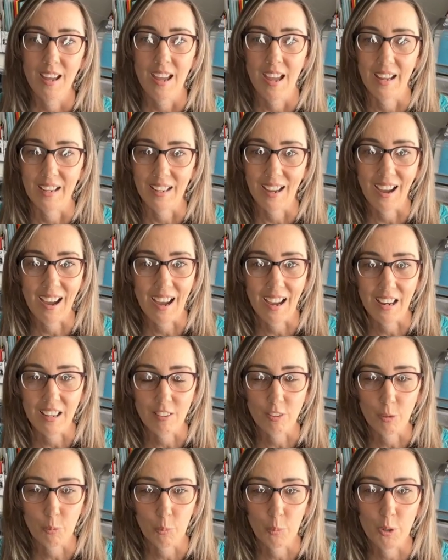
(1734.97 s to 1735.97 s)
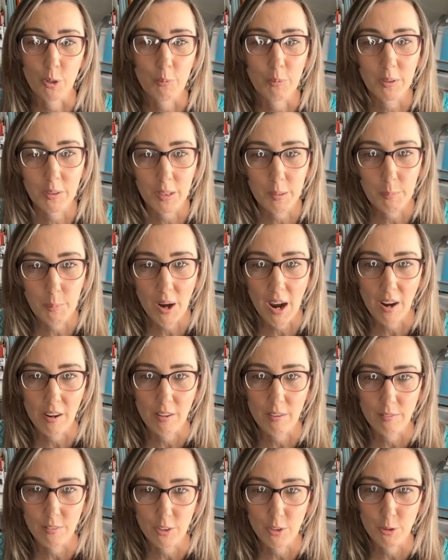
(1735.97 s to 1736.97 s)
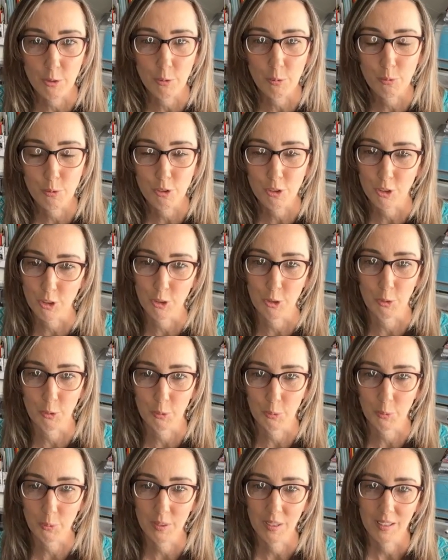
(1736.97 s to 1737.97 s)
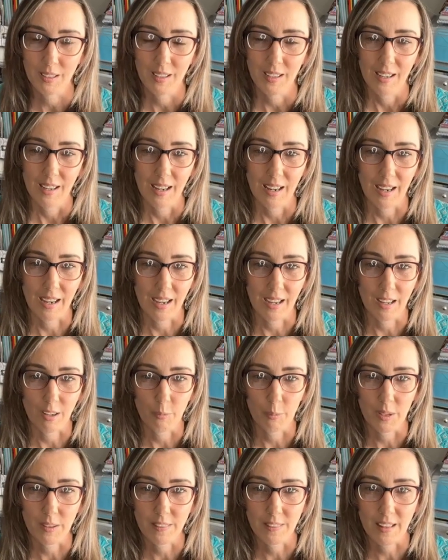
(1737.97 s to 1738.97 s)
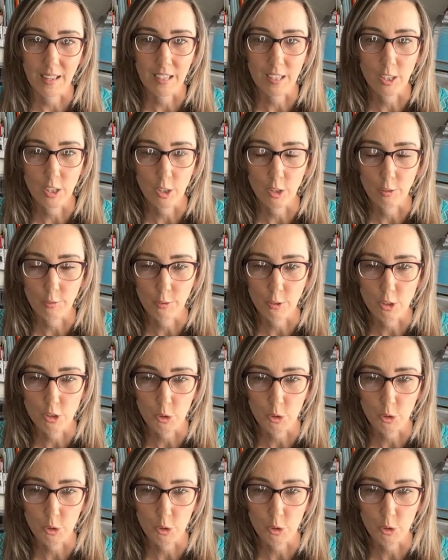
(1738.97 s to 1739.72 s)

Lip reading: And guys, we're really proud of you too. And we thank you for